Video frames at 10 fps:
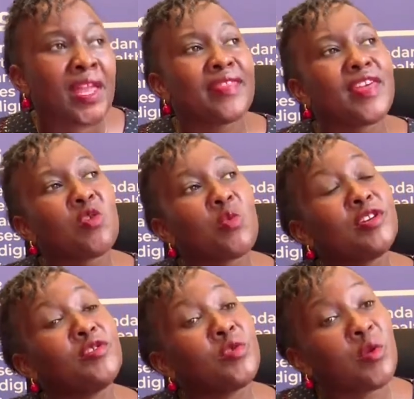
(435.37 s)
Then we
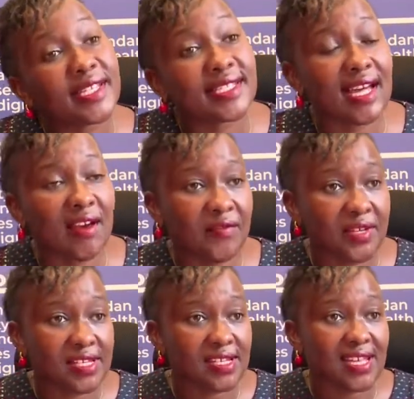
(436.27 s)
do a
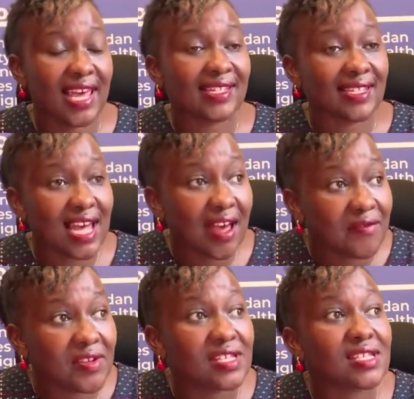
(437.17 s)
service. A
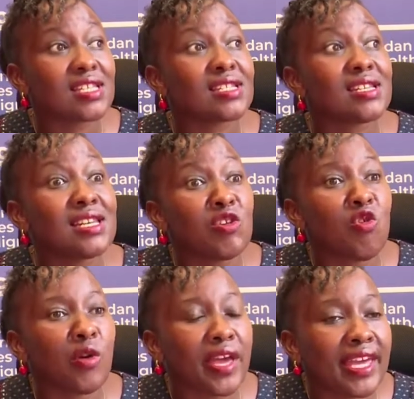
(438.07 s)
service is
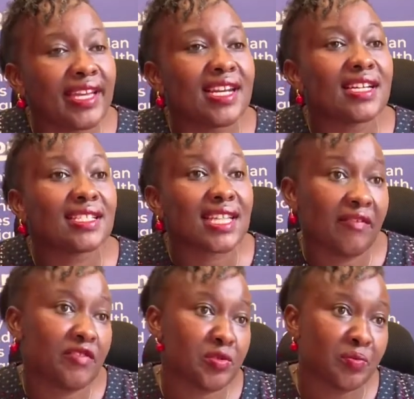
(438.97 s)
legal aid
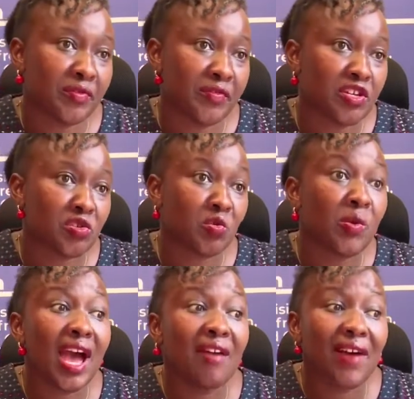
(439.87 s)
service provision.
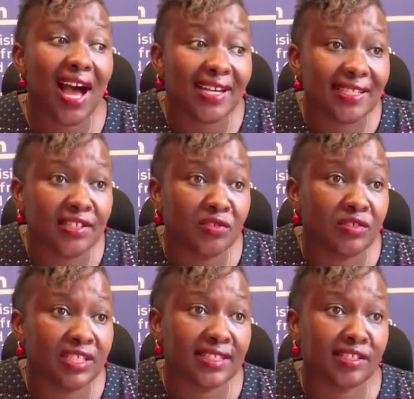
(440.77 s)
We have access to
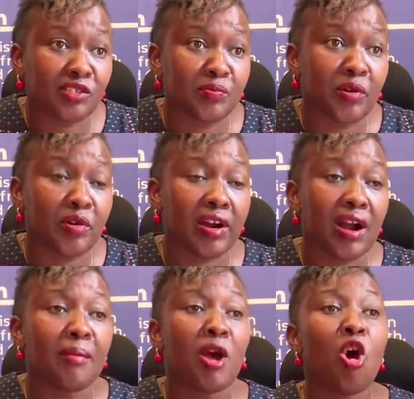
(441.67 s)
justice
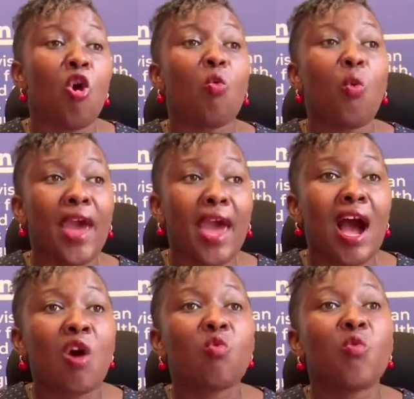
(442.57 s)
program
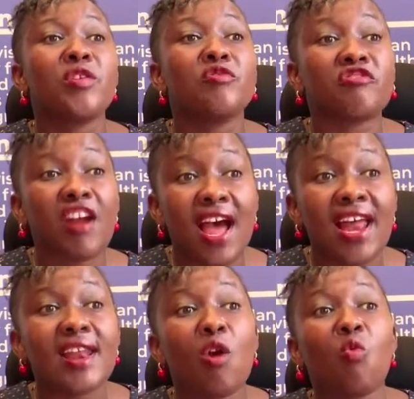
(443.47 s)
where we
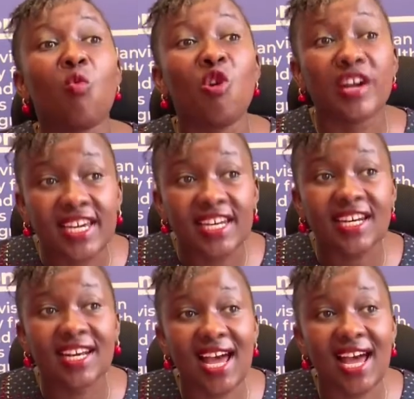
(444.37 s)
run walk-in